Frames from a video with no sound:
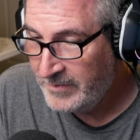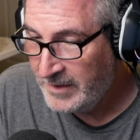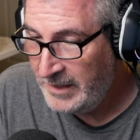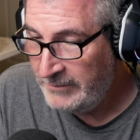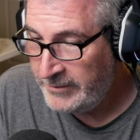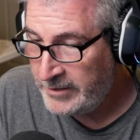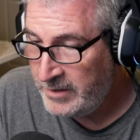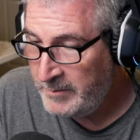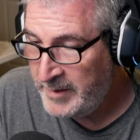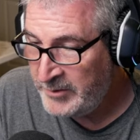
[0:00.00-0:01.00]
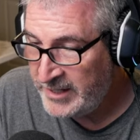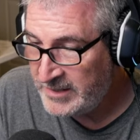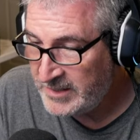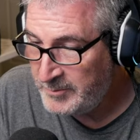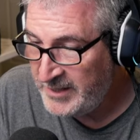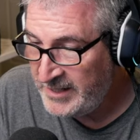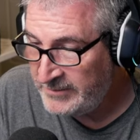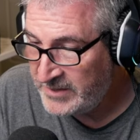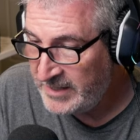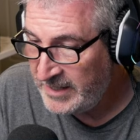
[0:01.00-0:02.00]
If your current memory has a speed of
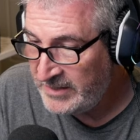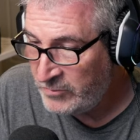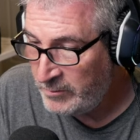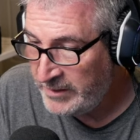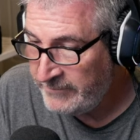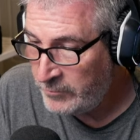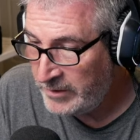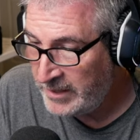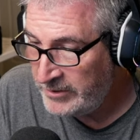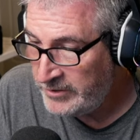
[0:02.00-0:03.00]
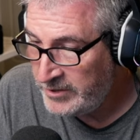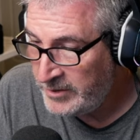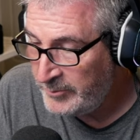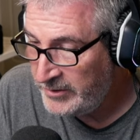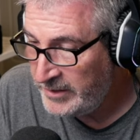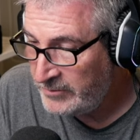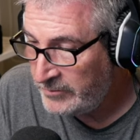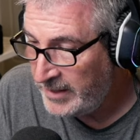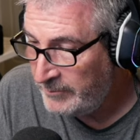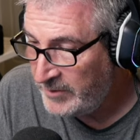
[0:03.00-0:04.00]
say 2,400 and you put in
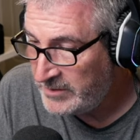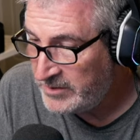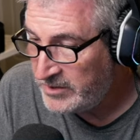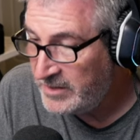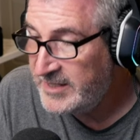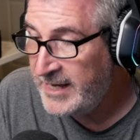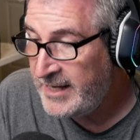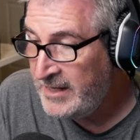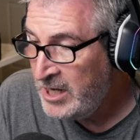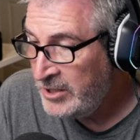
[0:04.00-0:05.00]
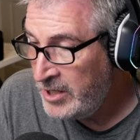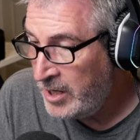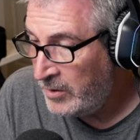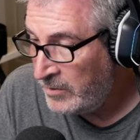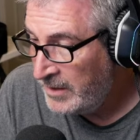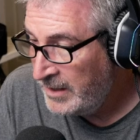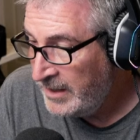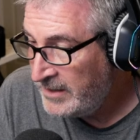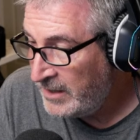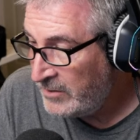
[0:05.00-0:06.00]
RAM, this see no.
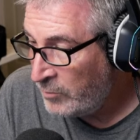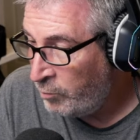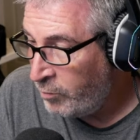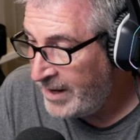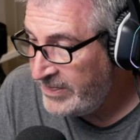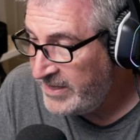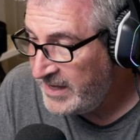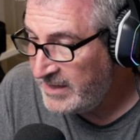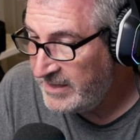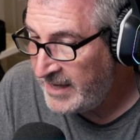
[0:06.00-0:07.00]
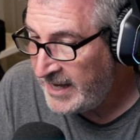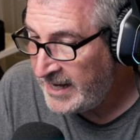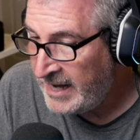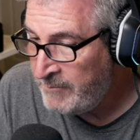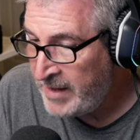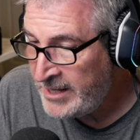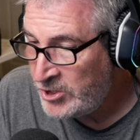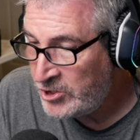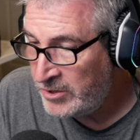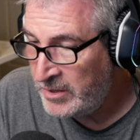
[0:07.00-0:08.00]
One thing that I made
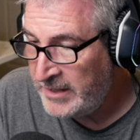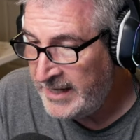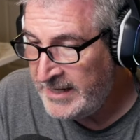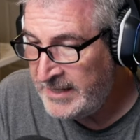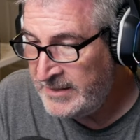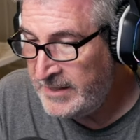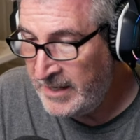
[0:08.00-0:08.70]
sure is